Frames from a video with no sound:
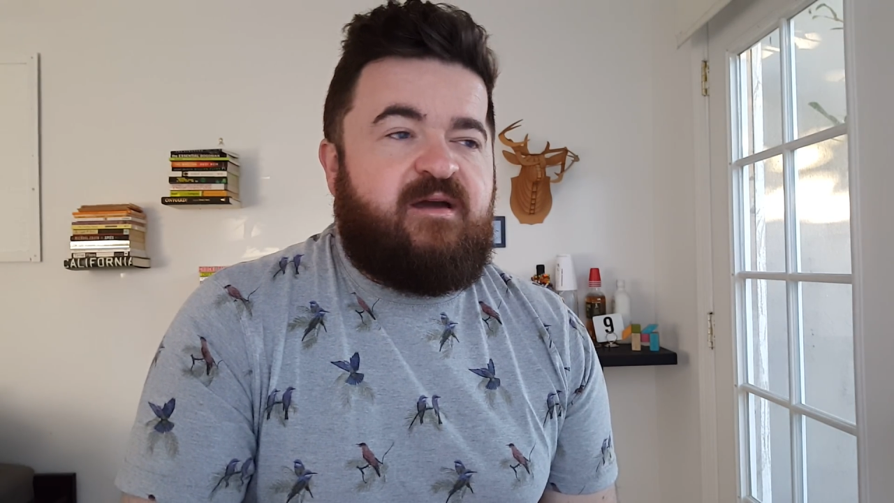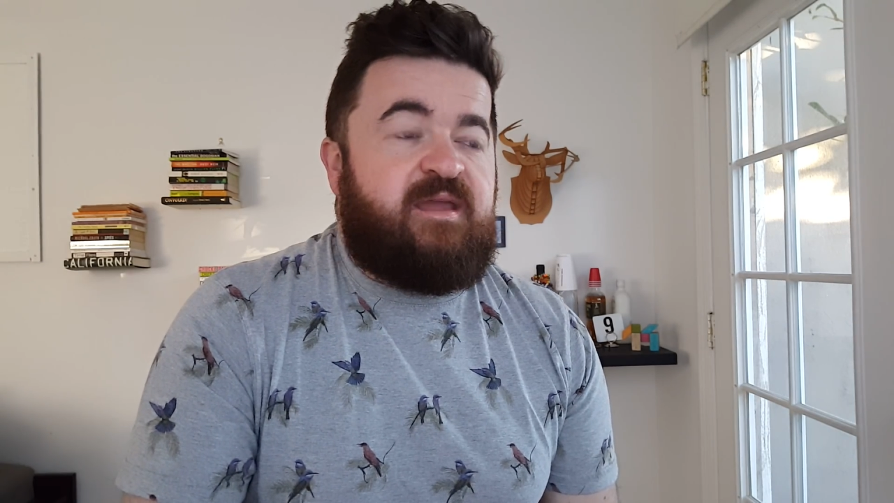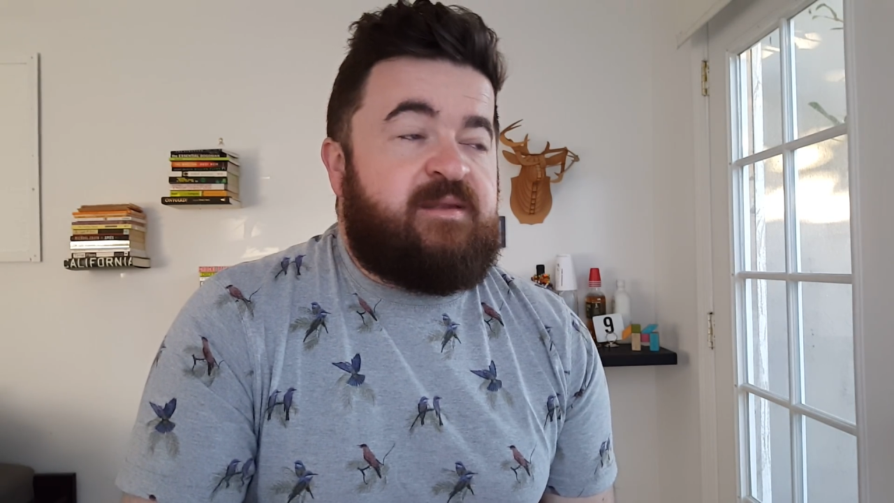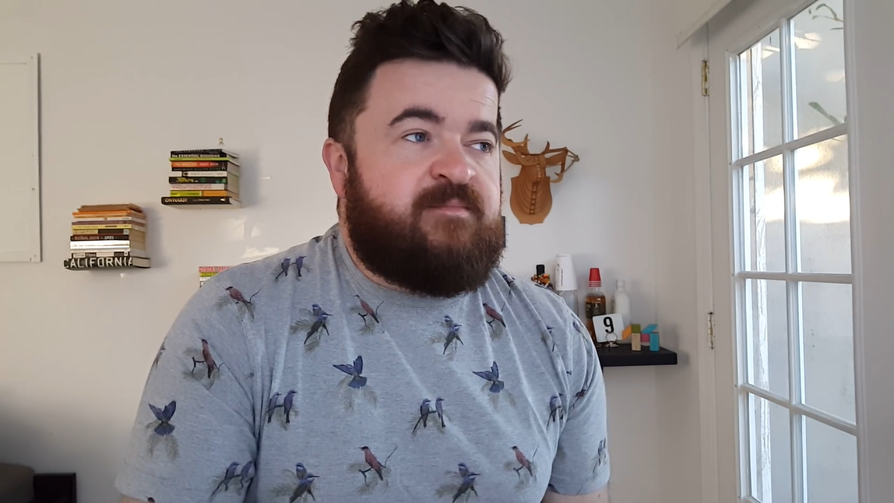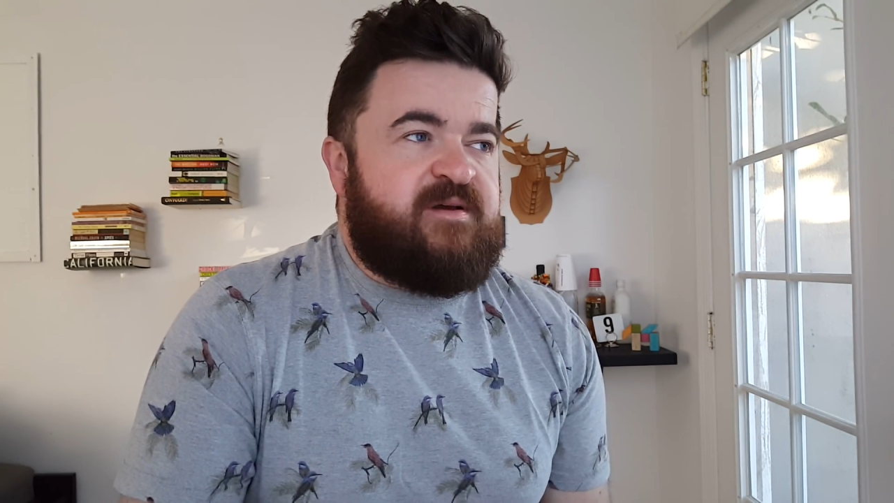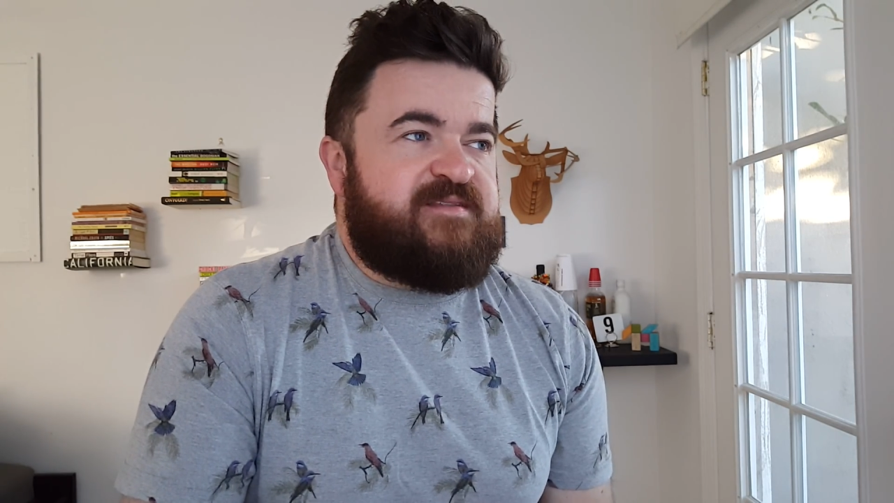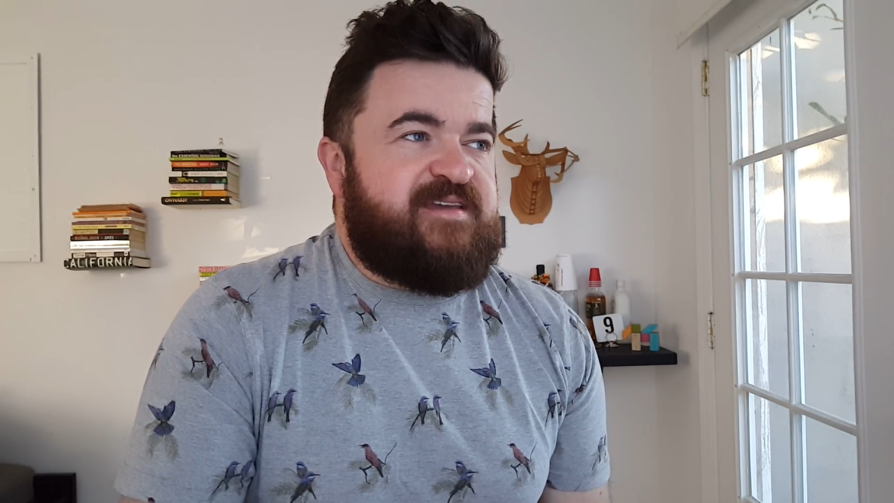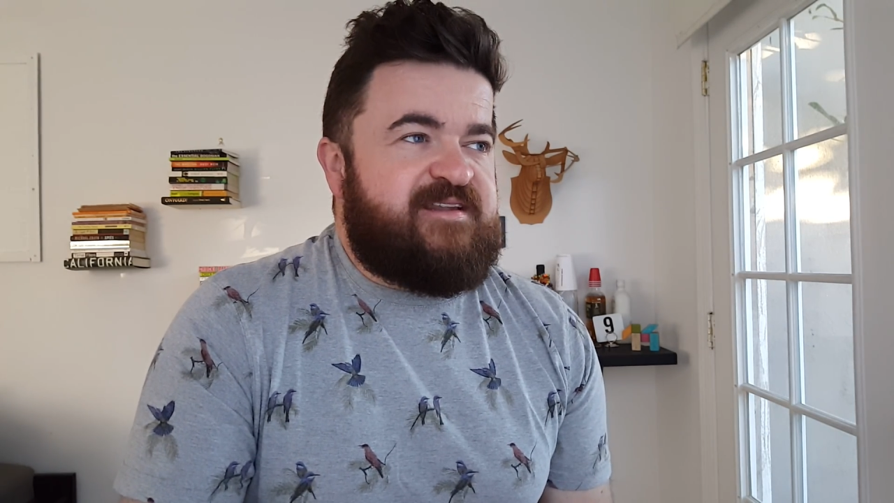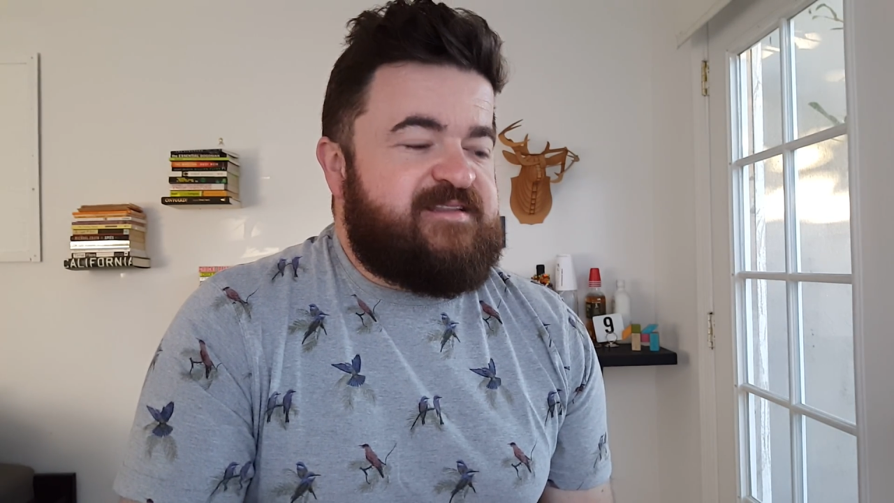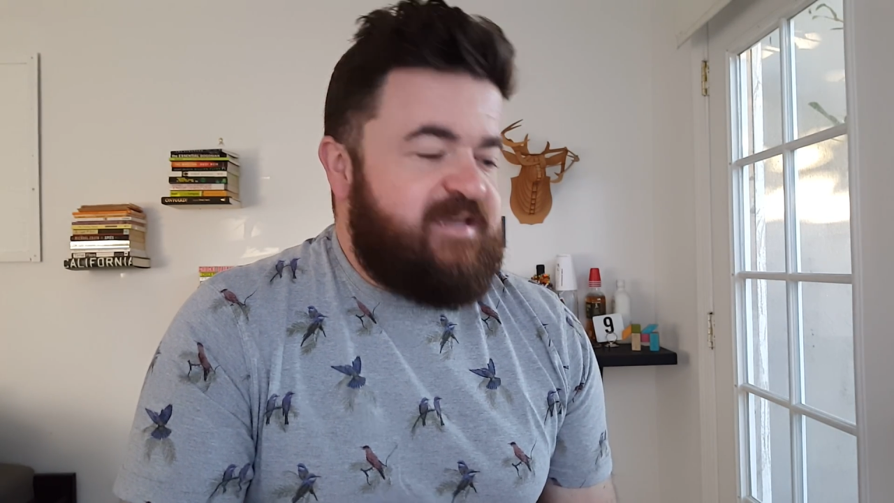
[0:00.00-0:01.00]
in my
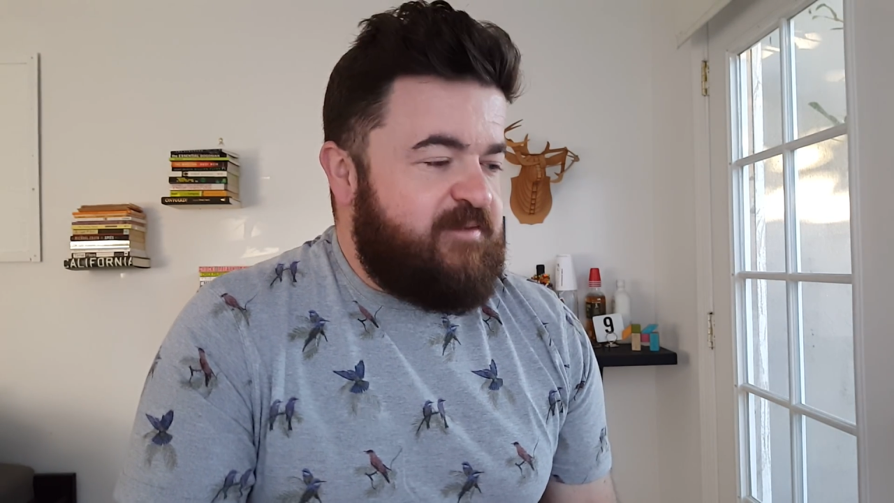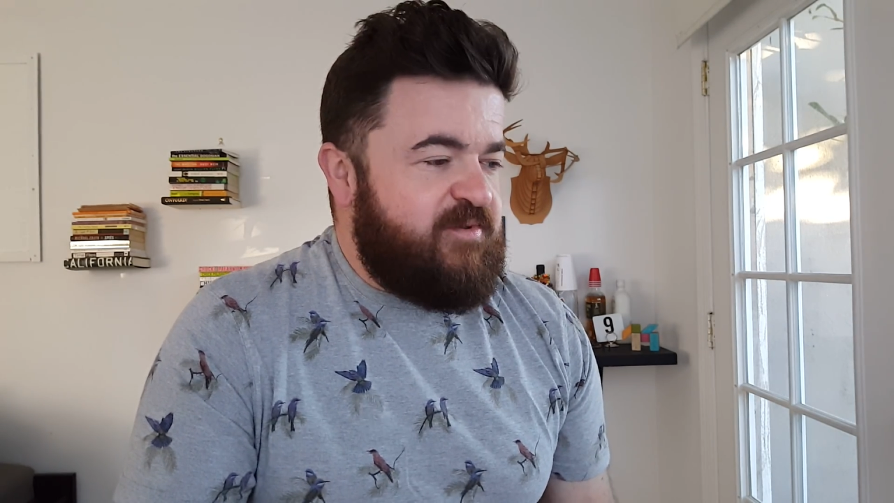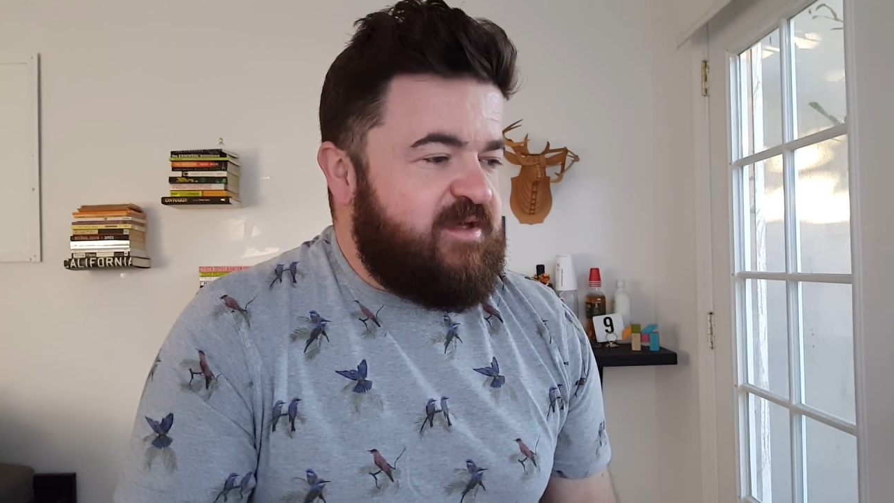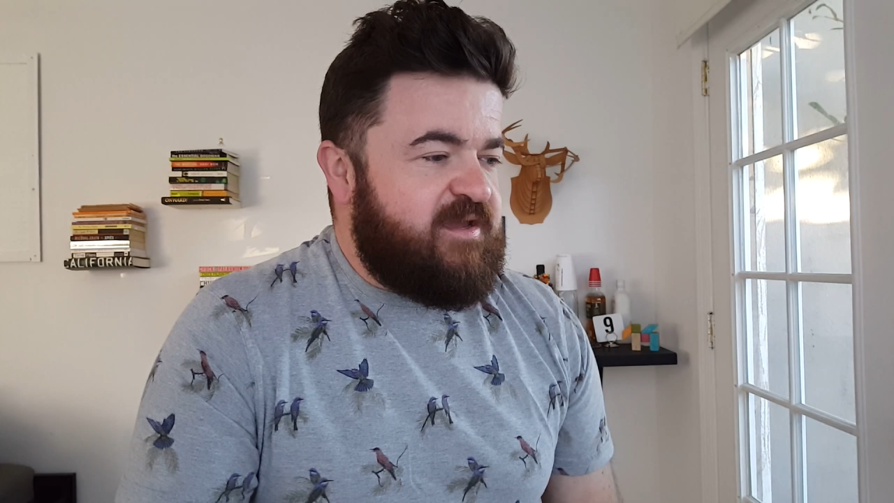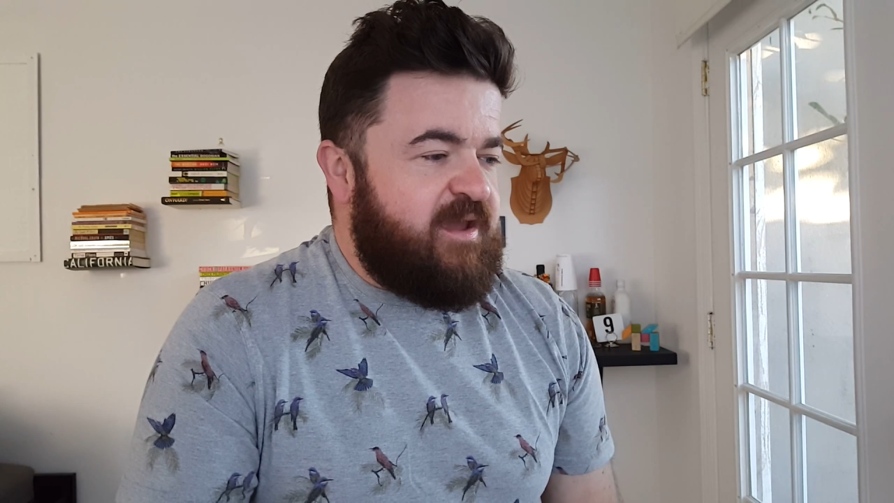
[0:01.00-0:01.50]
day to day be like,